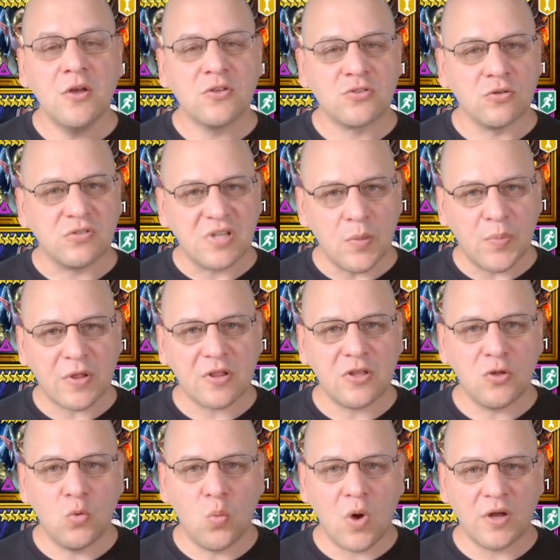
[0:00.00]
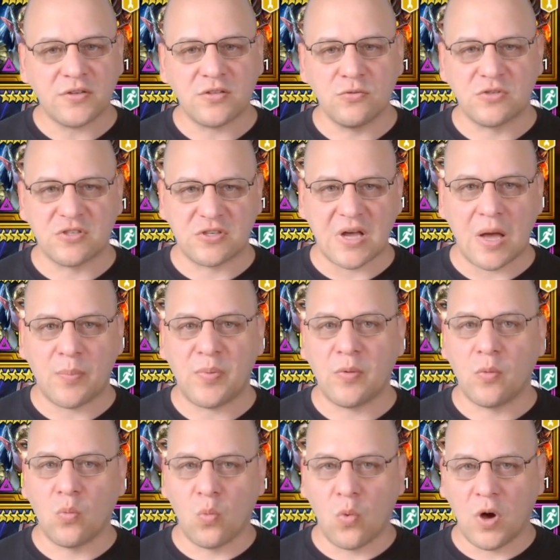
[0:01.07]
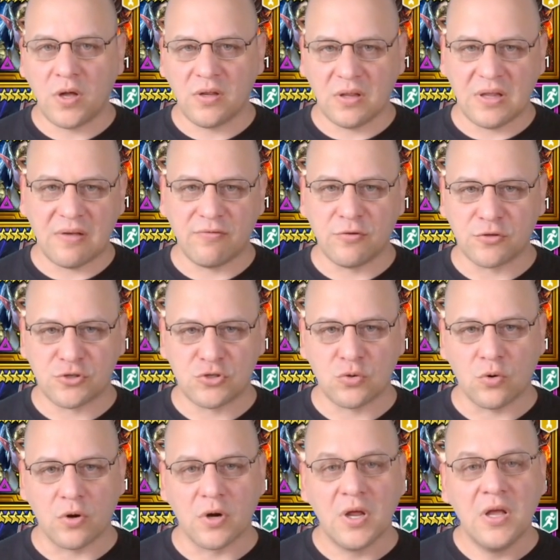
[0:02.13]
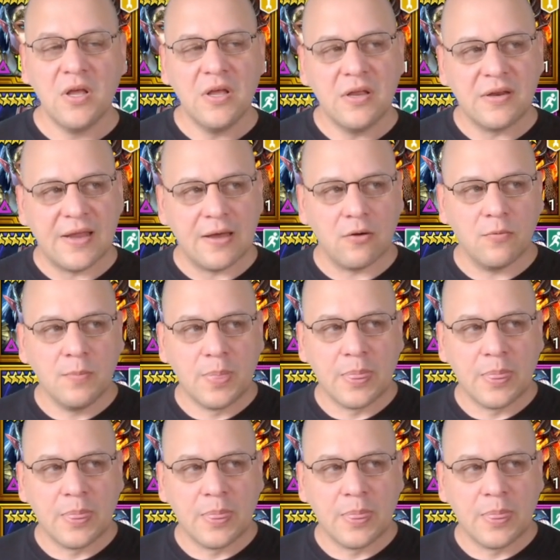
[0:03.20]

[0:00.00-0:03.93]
So typically you want to stop one level short. Now,